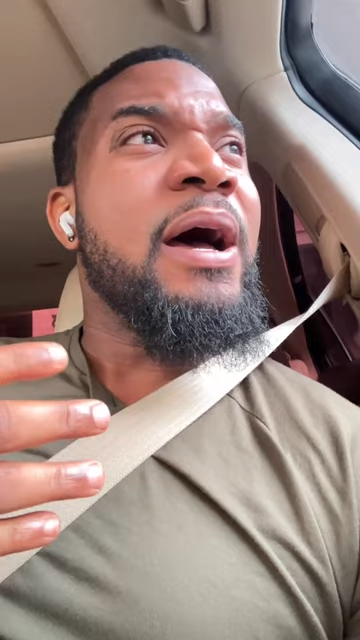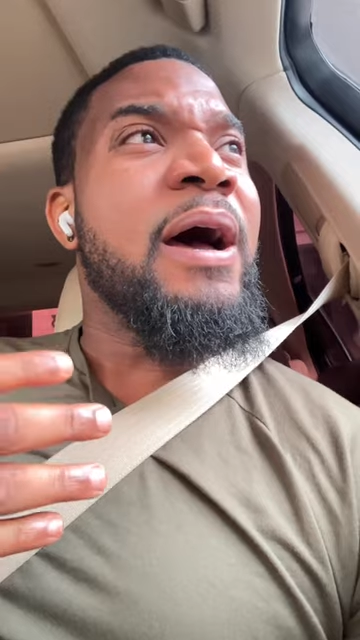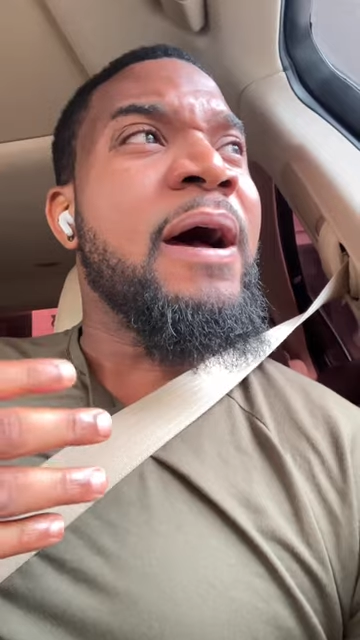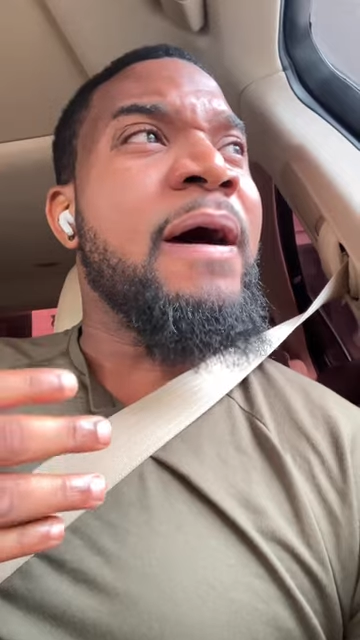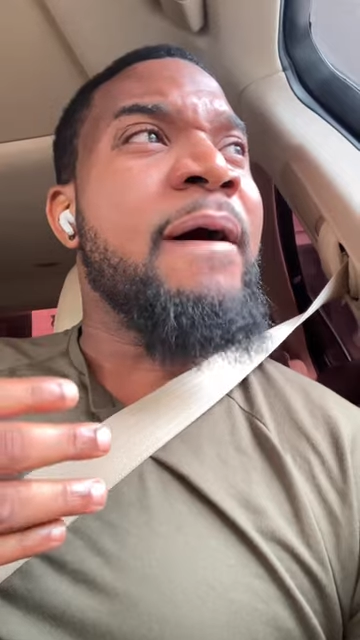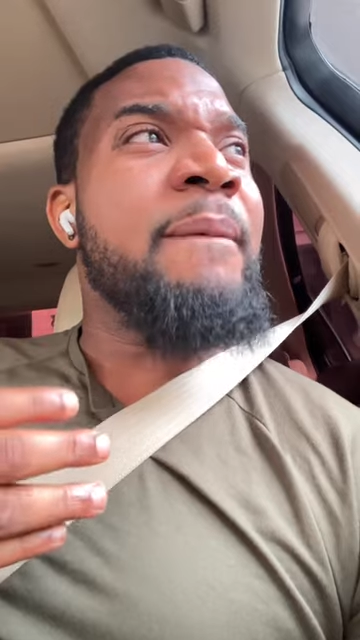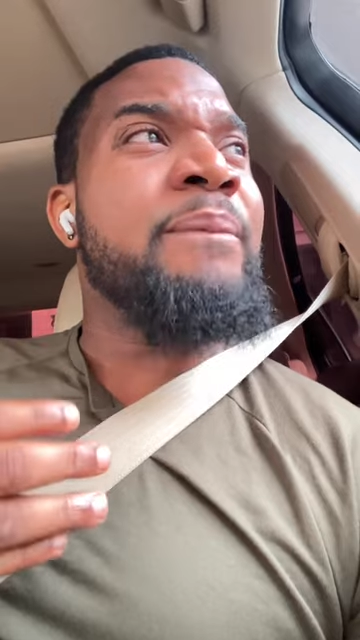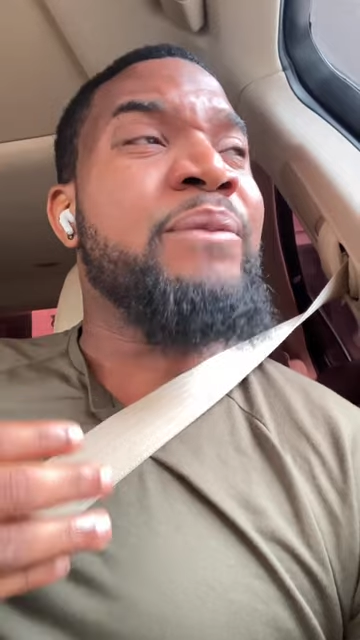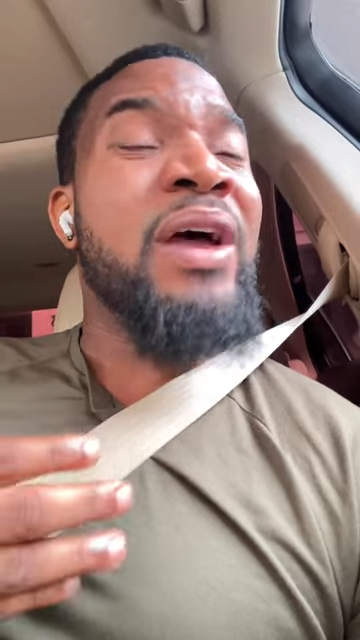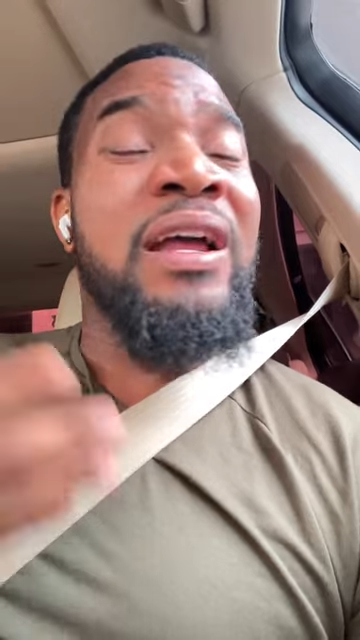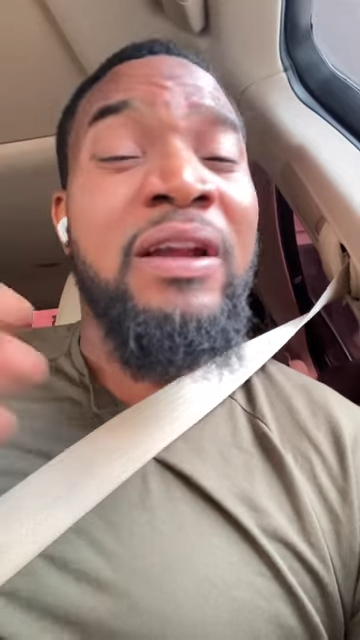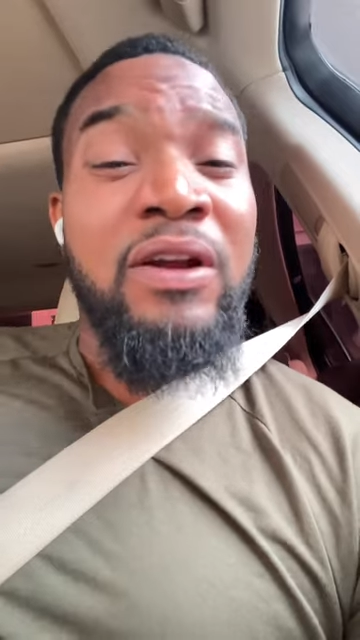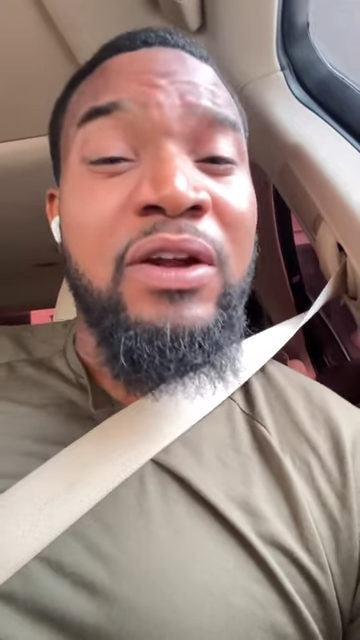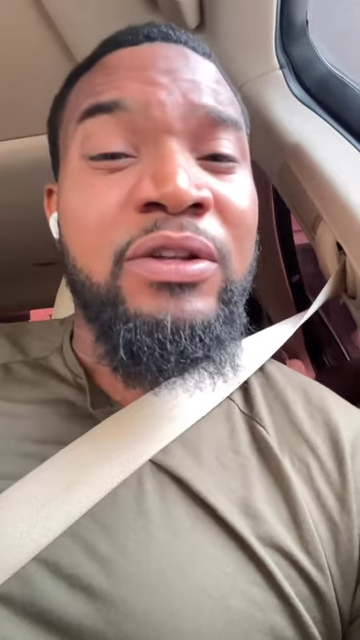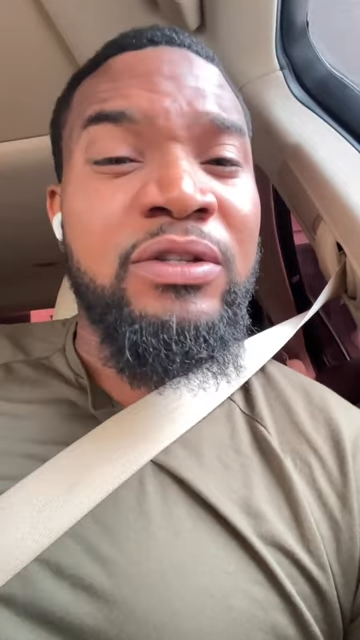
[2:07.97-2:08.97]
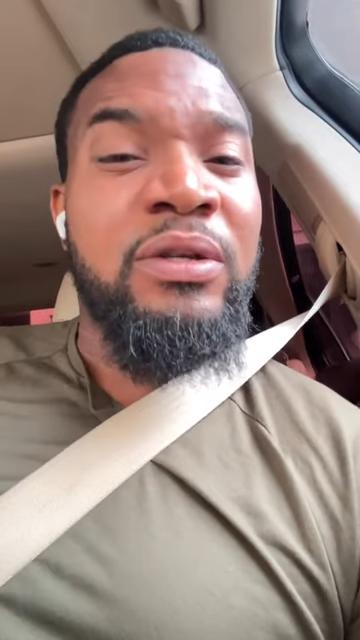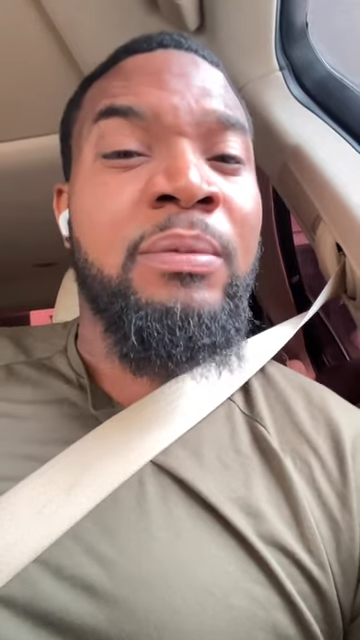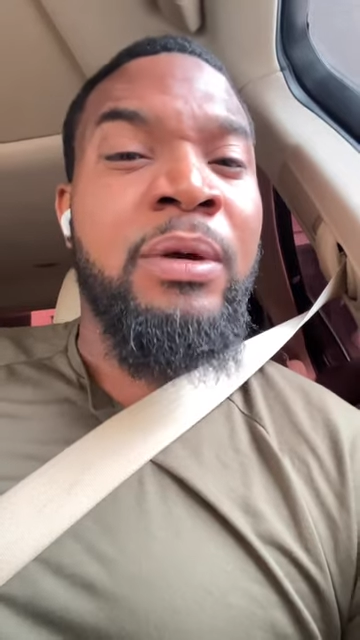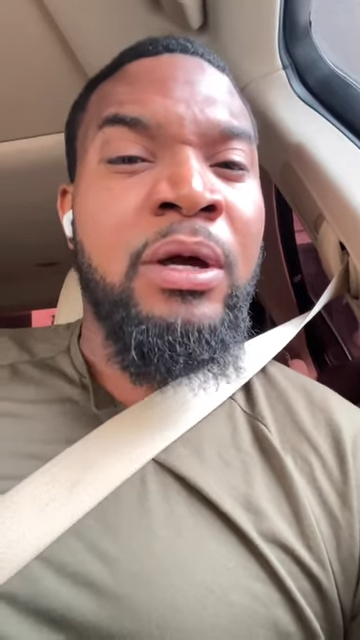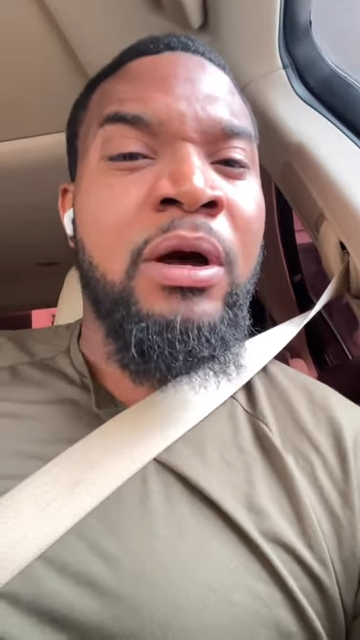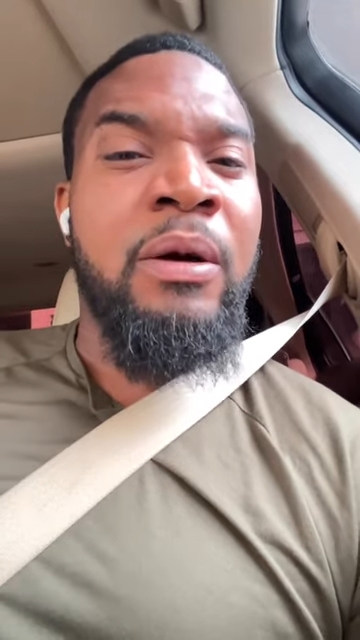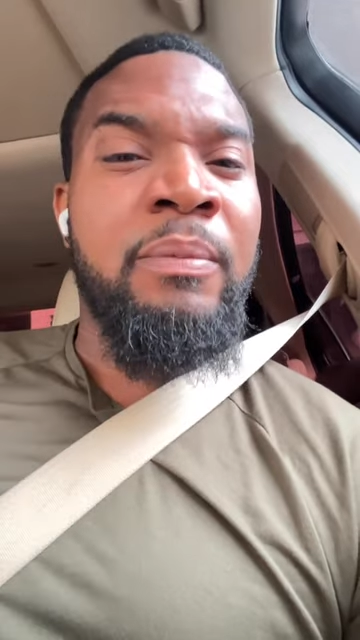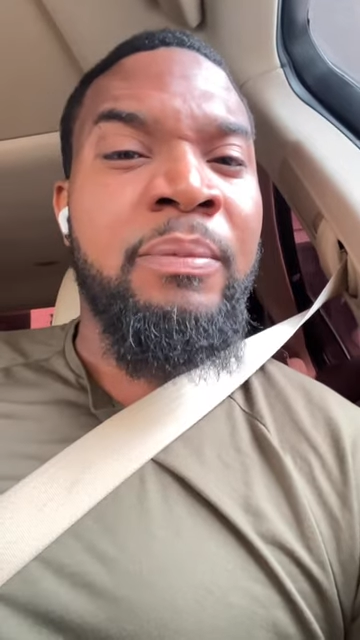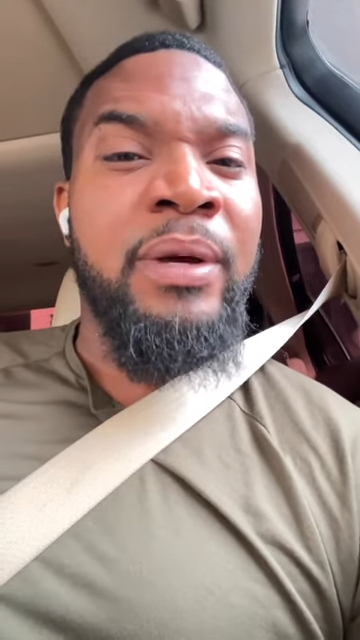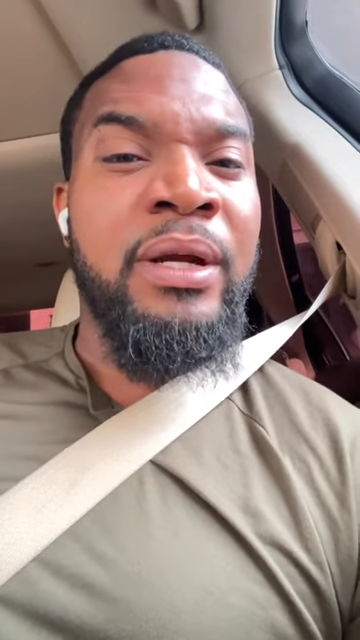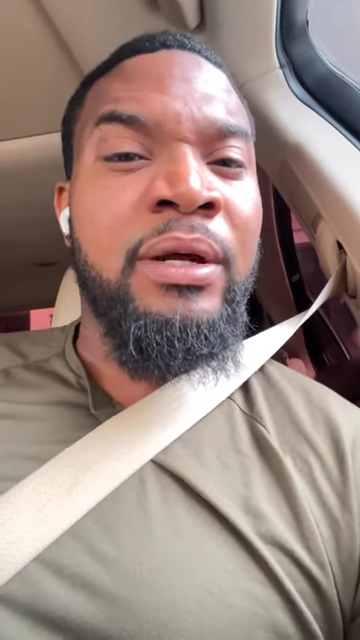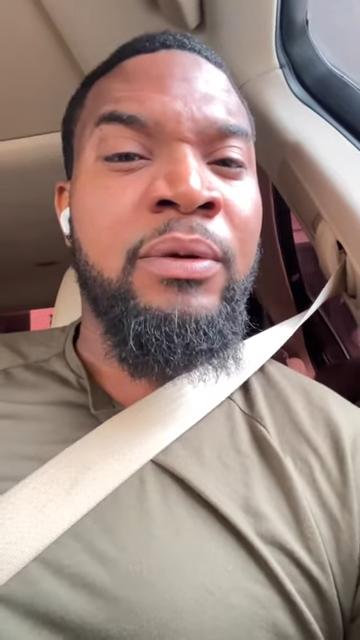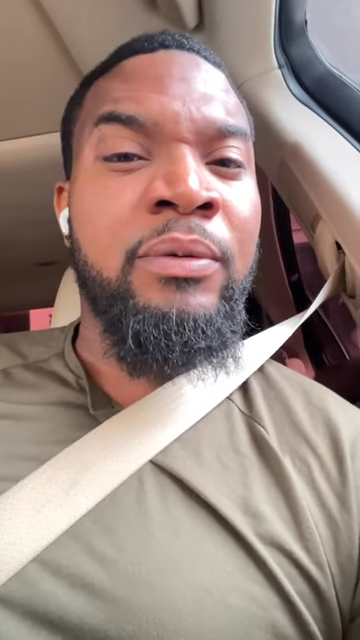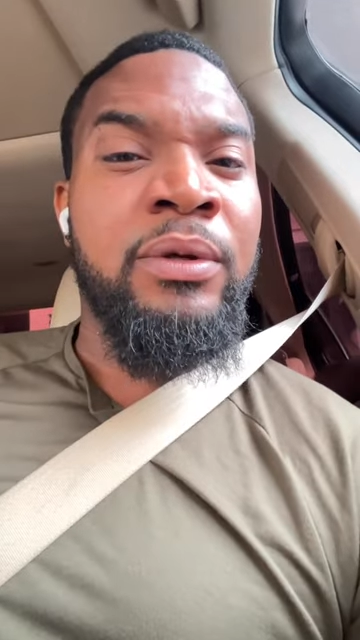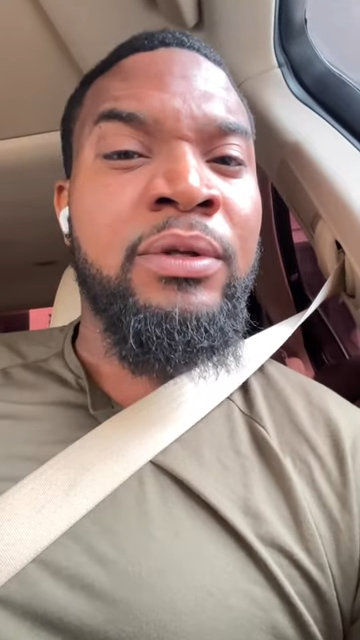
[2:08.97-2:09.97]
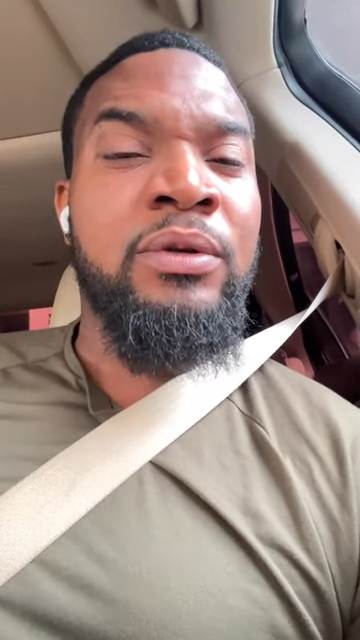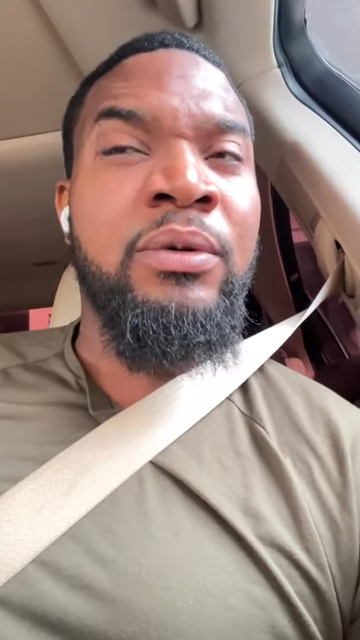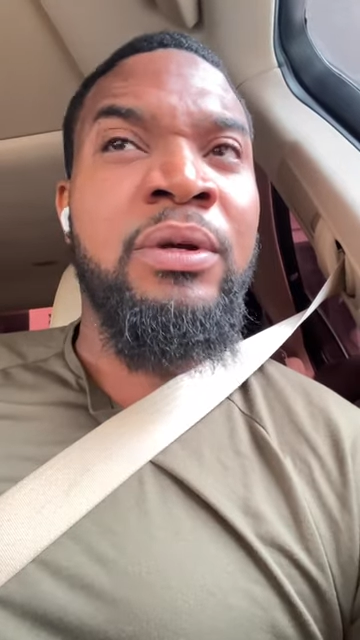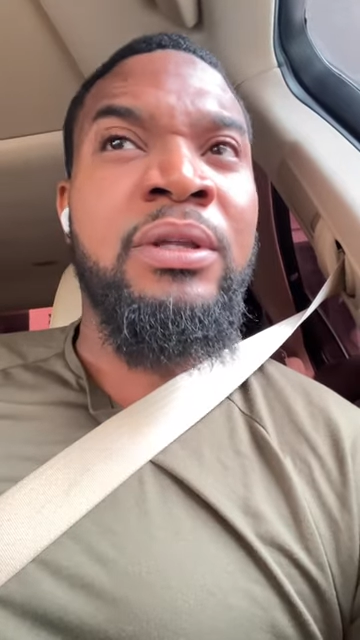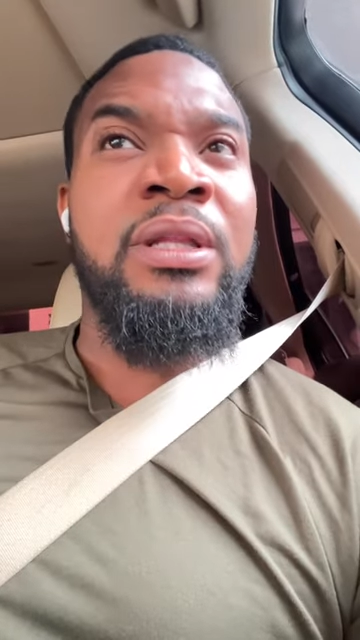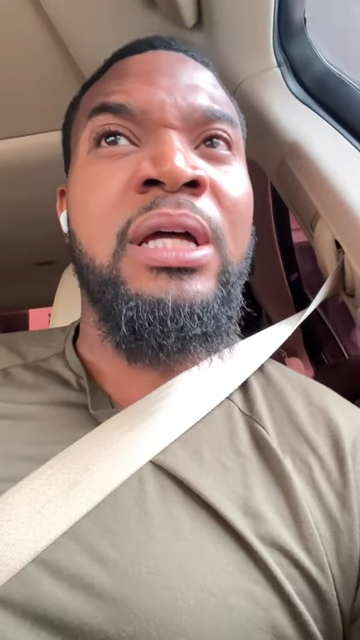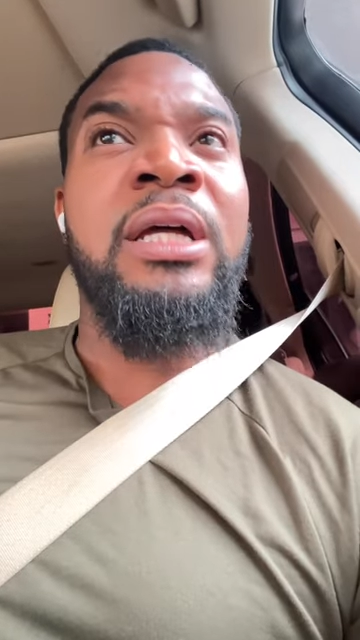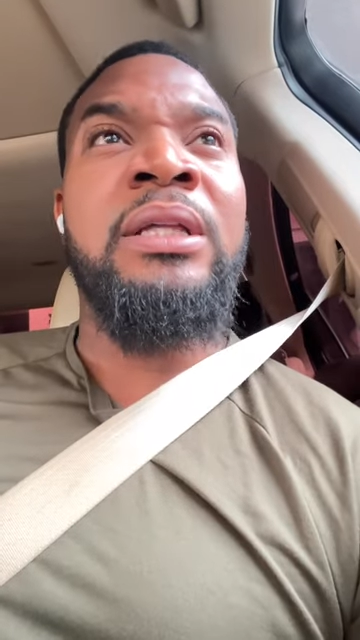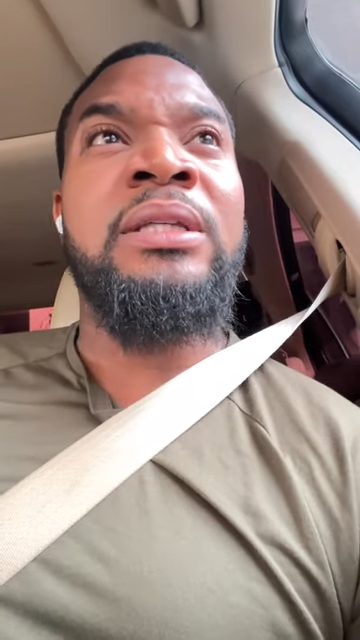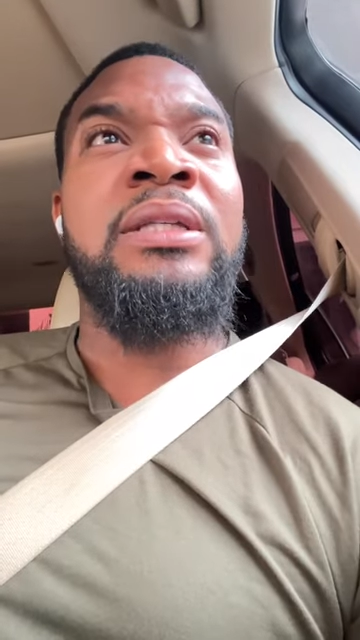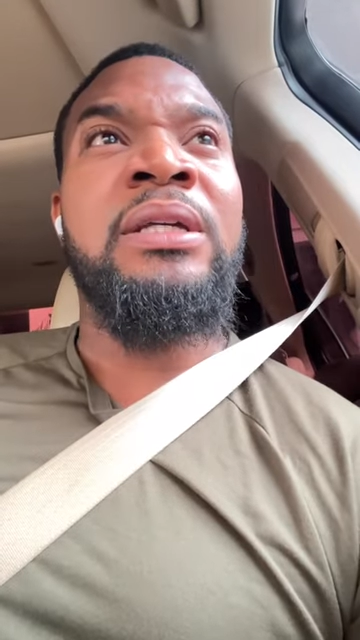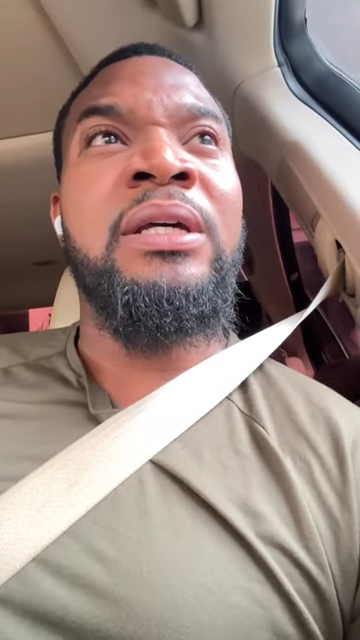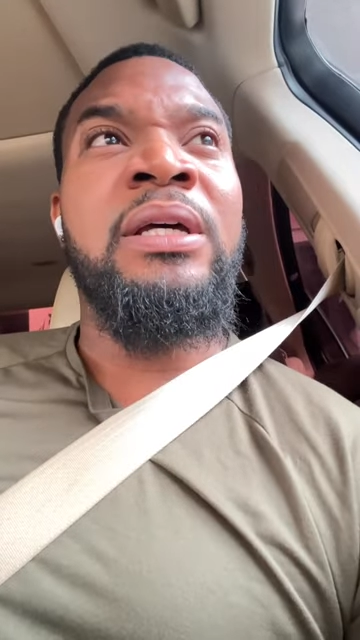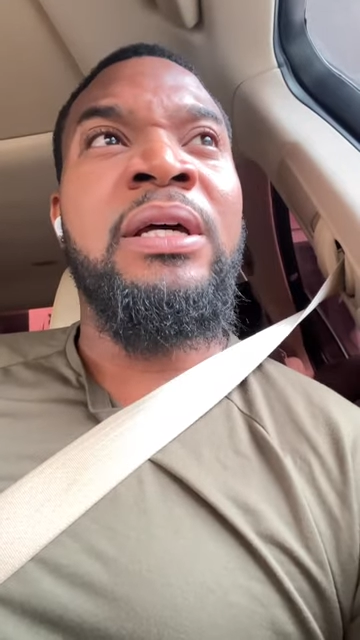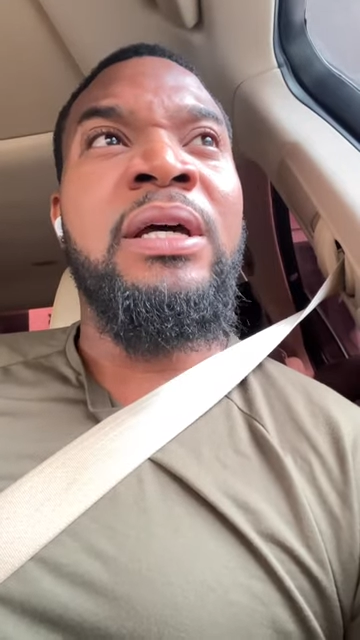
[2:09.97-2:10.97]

Um, I learned to become better with doing that.